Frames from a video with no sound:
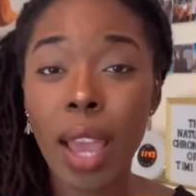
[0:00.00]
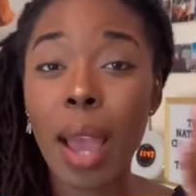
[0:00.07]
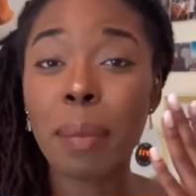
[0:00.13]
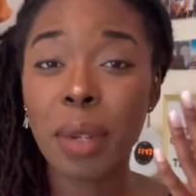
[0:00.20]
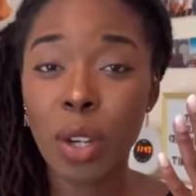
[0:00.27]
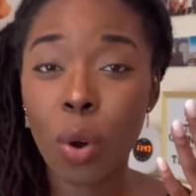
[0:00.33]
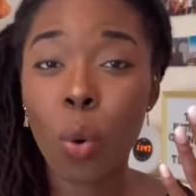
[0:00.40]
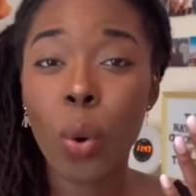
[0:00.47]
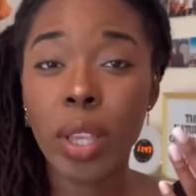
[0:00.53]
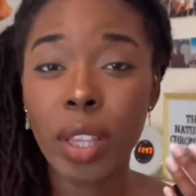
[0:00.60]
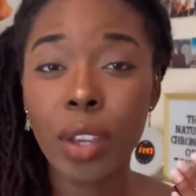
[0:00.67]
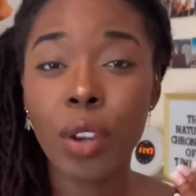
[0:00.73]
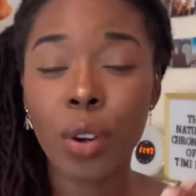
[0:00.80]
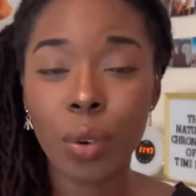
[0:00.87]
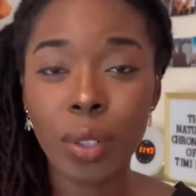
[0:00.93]
I'm an oily
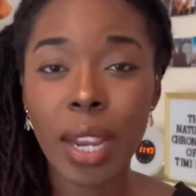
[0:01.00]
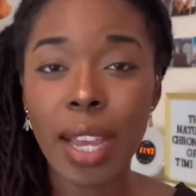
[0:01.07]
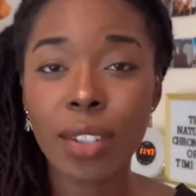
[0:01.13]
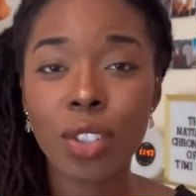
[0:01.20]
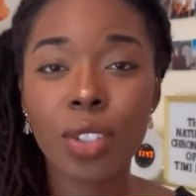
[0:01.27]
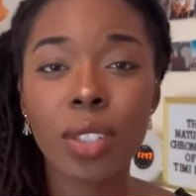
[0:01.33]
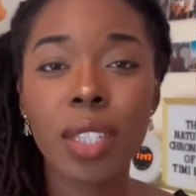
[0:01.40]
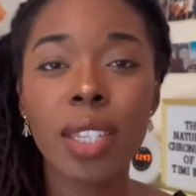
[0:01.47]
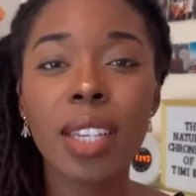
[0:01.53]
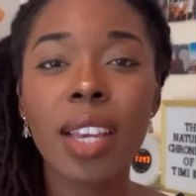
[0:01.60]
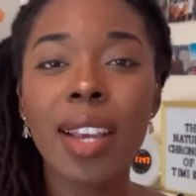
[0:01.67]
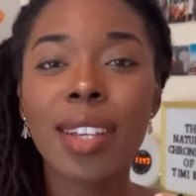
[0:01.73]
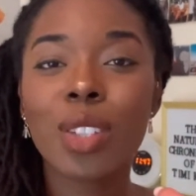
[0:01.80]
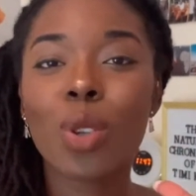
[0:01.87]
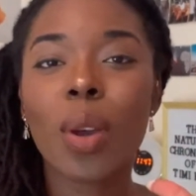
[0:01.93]
girl naturally,
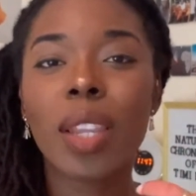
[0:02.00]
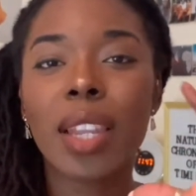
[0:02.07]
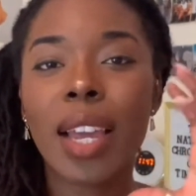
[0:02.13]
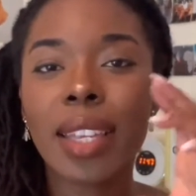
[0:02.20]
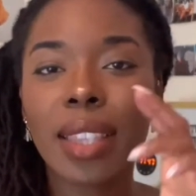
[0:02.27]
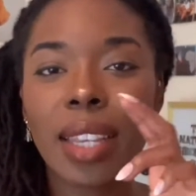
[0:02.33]
so I like